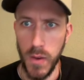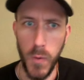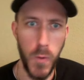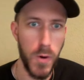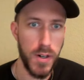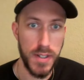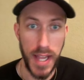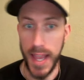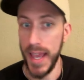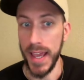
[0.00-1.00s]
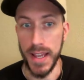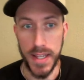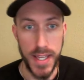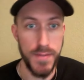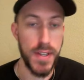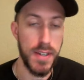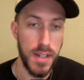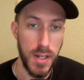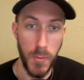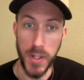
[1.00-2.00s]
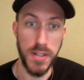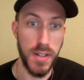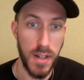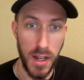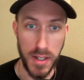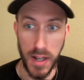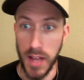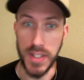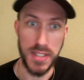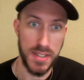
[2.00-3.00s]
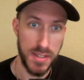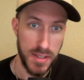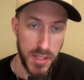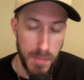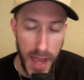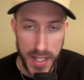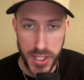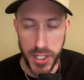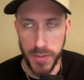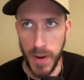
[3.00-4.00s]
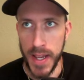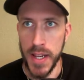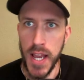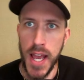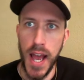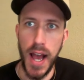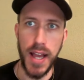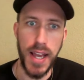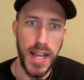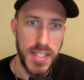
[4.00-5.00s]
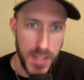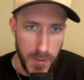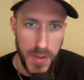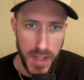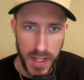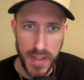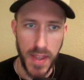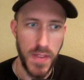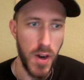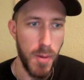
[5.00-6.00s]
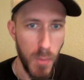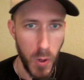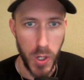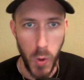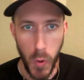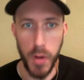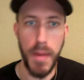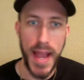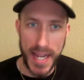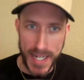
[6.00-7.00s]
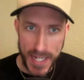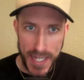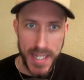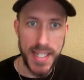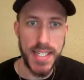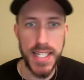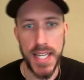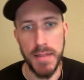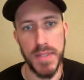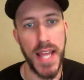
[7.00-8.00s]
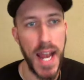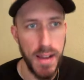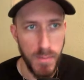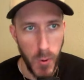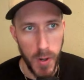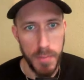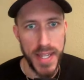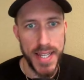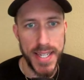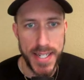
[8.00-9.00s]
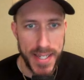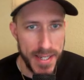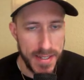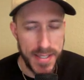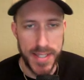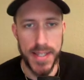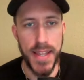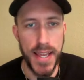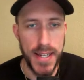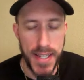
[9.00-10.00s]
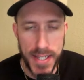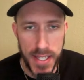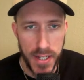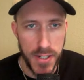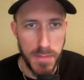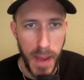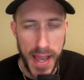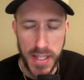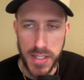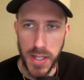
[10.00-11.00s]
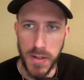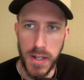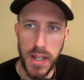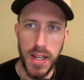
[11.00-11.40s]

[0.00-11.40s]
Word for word: or hey, even Will Levis this past year, right? I, I do think that there are more quarterback and needy teams that have more immediate needs than in the years past. So